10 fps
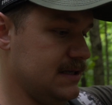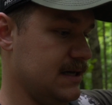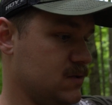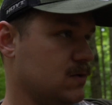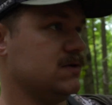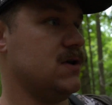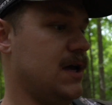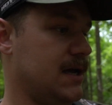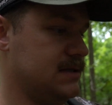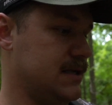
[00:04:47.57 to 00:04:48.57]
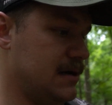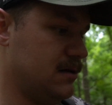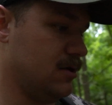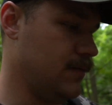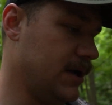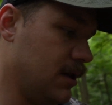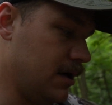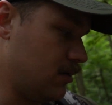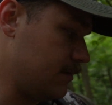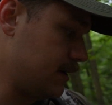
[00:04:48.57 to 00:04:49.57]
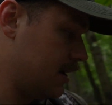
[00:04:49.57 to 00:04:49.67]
to this one so it hangs down a little bit lower. But